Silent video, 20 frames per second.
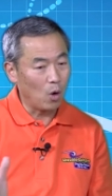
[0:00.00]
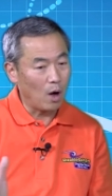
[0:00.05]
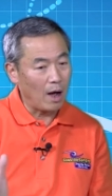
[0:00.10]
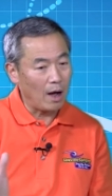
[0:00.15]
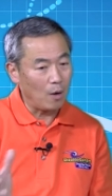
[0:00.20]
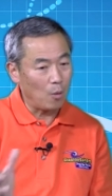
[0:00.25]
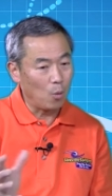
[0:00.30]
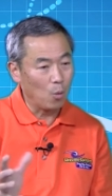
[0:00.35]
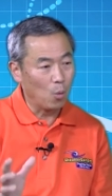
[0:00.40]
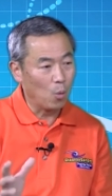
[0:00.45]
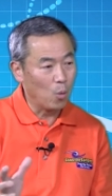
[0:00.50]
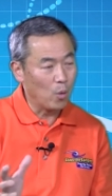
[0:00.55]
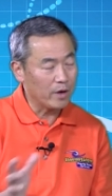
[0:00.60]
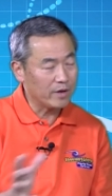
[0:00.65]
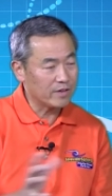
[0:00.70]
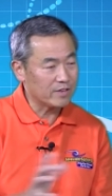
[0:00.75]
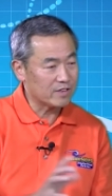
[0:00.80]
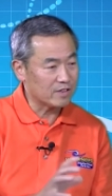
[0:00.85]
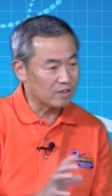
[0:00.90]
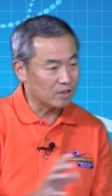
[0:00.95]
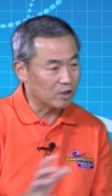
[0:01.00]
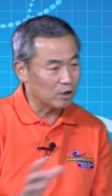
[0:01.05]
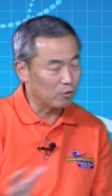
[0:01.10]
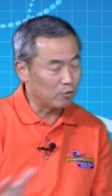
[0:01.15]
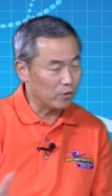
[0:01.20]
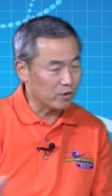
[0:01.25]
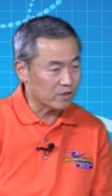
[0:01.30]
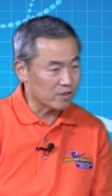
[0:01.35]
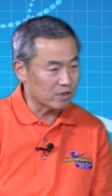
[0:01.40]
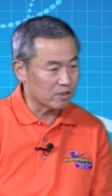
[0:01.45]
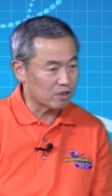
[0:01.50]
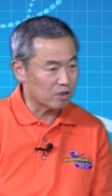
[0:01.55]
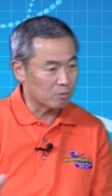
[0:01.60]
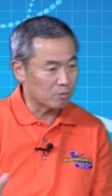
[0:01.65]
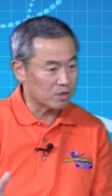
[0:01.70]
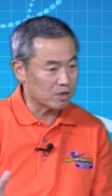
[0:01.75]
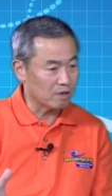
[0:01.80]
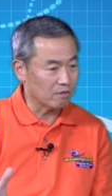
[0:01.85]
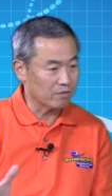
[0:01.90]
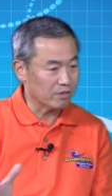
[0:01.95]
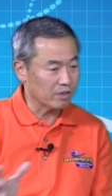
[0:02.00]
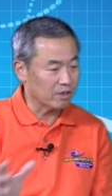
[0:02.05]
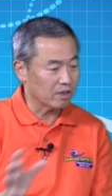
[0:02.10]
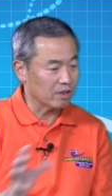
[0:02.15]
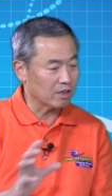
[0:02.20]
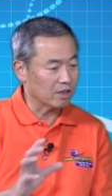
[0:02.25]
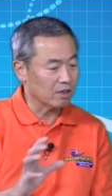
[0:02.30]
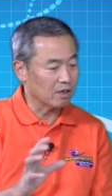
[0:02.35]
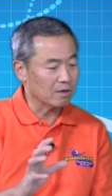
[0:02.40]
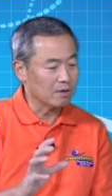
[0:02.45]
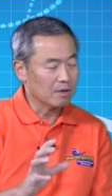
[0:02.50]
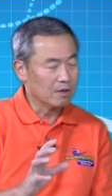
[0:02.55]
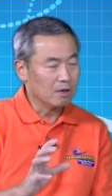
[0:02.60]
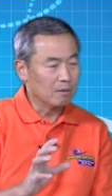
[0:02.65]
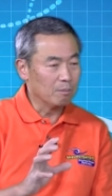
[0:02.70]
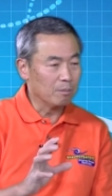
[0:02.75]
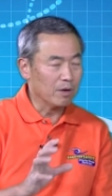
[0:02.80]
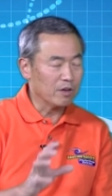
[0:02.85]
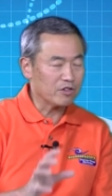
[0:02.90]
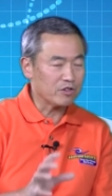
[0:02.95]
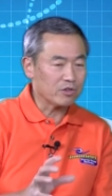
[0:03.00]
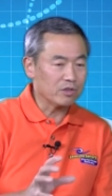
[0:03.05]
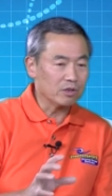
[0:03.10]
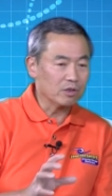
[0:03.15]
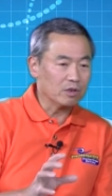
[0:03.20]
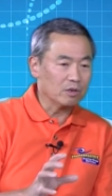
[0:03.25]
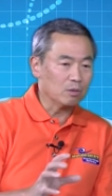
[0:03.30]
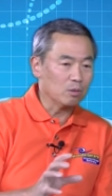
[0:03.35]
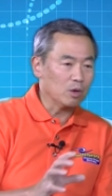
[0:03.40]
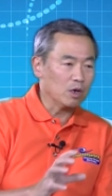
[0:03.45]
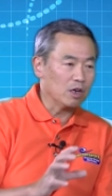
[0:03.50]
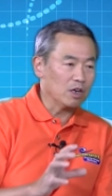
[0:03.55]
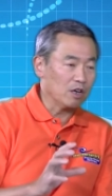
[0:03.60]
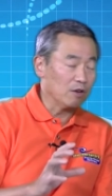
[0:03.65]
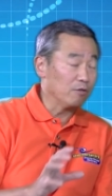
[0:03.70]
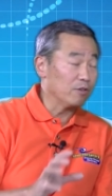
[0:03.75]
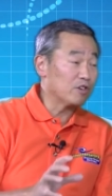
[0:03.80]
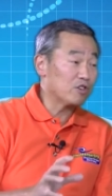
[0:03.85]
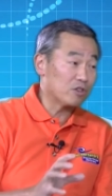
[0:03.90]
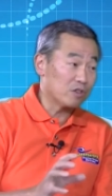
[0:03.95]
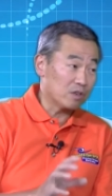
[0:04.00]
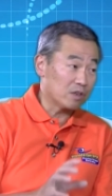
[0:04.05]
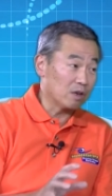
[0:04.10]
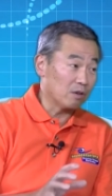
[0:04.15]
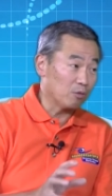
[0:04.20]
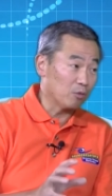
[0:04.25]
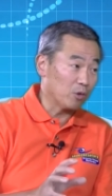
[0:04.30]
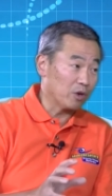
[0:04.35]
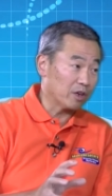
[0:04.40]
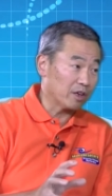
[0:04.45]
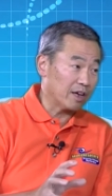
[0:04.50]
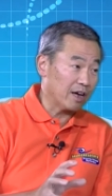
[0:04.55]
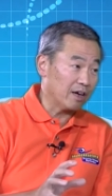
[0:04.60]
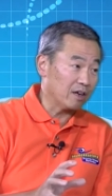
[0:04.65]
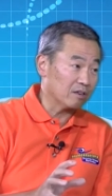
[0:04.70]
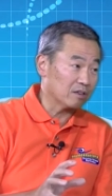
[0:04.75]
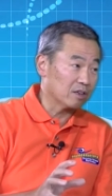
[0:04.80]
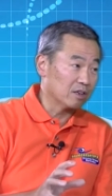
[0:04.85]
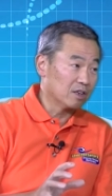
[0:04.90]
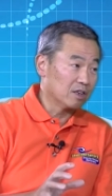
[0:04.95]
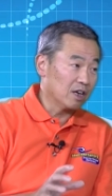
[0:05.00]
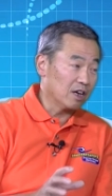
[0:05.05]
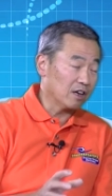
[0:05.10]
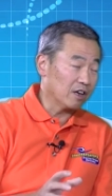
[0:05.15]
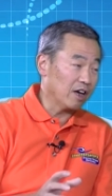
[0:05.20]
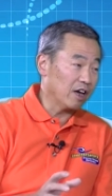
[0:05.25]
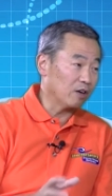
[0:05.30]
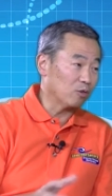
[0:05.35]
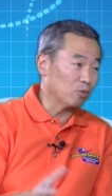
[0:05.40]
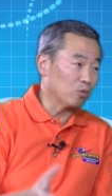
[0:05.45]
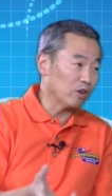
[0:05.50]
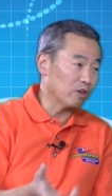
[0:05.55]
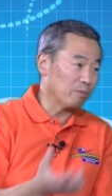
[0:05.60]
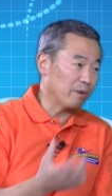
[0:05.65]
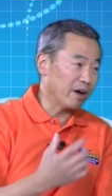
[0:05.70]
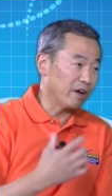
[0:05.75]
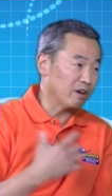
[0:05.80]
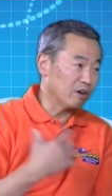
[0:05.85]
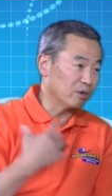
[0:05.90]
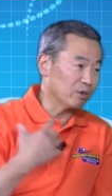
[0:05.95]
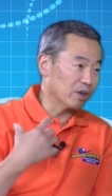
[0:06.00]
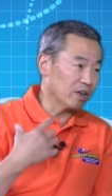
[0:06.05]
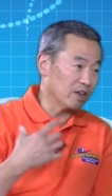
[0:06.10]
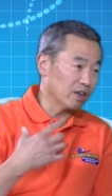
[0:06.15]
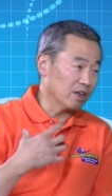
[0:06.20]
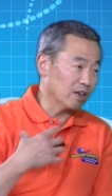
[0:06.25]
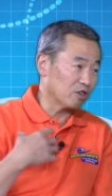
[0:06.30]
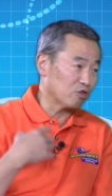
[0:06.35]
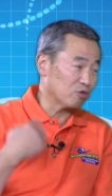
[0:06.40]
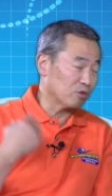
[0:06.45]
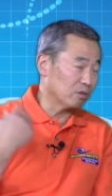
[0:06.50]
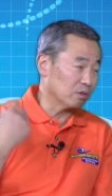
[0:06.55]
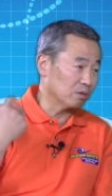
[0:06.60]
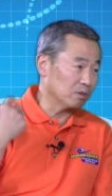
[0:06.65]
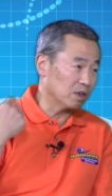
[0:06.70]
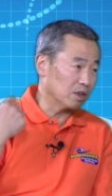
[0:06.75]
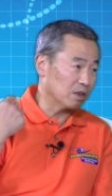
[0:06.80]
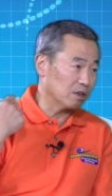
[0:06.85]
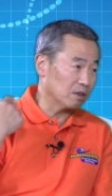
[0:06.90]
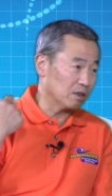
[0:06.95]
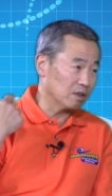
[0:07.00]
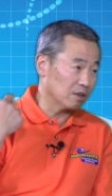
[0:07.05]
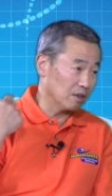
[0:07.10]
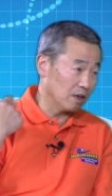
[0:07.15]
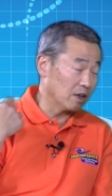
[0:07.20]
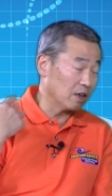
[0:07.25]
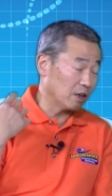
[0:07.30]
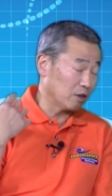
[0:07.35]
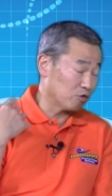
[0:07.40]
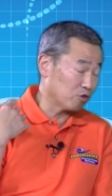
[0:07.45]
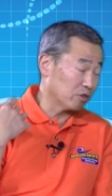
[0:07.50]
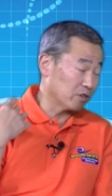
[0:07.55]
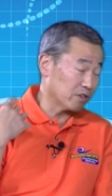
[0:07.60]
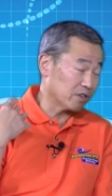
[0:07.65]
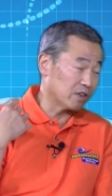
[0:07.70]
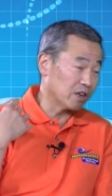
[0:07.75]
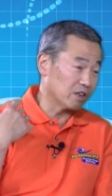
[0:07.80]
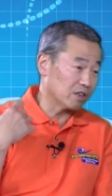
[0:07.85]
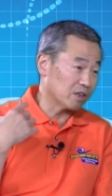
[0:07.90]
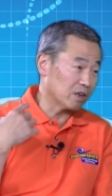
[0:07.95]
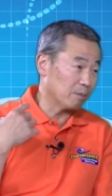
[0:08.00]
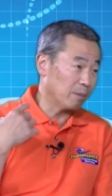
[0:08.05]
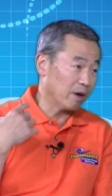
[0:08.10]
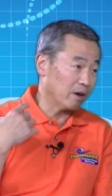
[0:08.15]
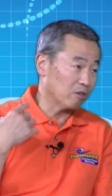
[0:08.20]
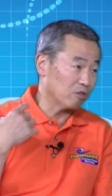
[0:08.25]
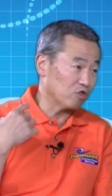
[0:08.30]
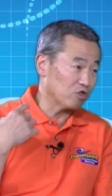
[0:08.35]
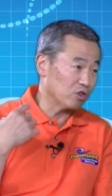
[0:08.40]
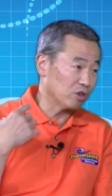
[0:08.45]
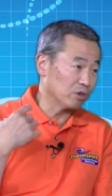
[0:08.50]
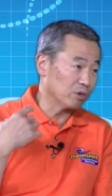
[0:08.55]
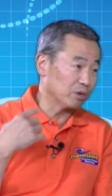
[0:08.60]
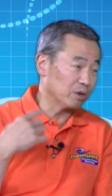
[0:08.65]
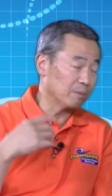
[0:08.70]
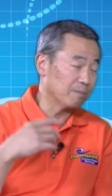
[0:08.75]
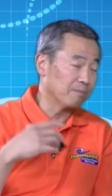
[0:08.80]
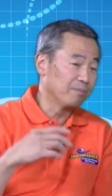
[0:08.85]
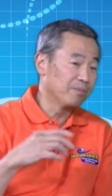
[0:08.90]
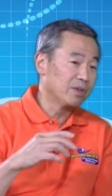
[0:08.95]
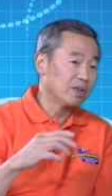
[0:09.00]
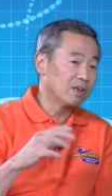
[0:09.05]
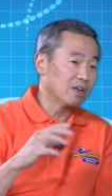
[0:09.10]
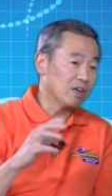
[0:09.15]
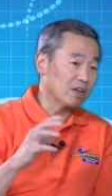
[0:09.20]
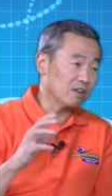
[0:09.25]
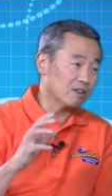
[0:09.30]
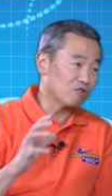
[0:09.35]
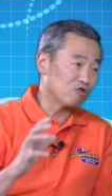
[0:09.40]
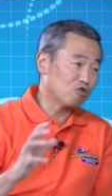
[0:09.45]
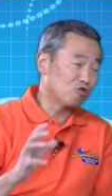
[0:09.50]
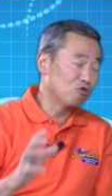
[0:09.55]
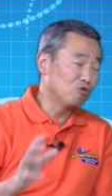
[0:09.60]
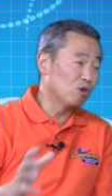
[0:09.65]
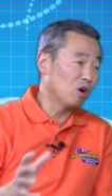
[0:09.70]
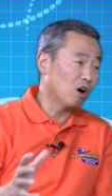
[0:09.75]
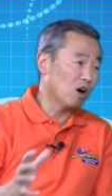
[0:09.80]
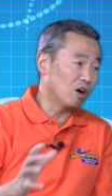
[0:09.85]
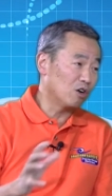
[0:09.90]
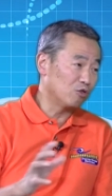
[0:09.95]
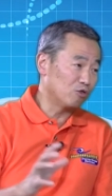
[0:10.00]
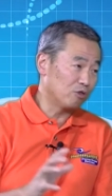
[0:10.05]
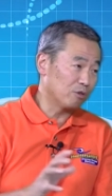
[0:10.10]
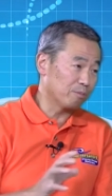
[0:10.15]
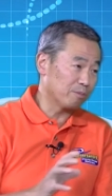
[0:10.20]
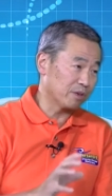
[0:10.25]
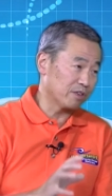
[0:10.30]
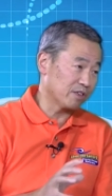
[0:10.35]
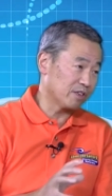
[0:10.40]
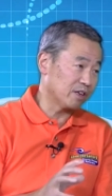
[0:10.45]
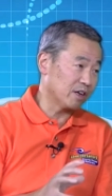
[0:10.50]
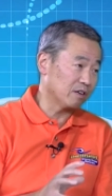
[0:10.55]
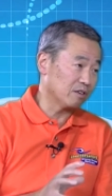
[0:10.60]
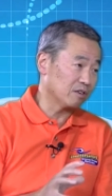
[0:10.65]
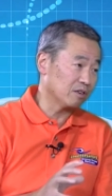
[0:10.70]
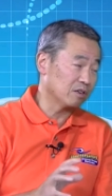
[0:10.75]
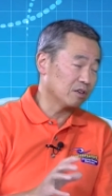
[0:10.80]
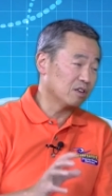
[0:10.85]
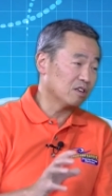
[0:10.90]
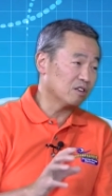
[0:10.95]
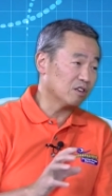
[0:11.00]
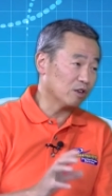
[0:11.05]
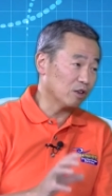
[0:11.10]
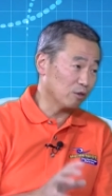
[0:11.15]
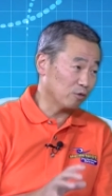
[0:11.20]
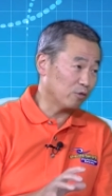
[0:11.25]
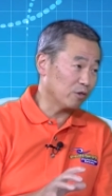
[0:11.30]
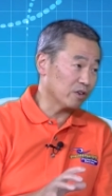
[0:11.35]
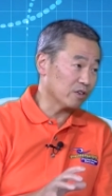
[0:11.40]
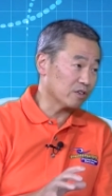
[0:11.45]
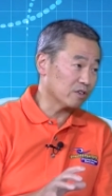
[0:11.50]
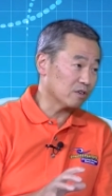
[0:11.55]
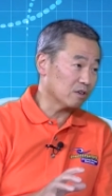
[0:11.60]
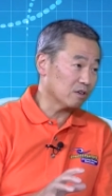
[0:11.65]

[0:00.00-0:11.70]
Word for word: what is the difference in terms of the uh, muscular uh, efficiency of workout? Again, with my own uh, electrical, uh, electrical studies on my own shoulder, it is 200% difference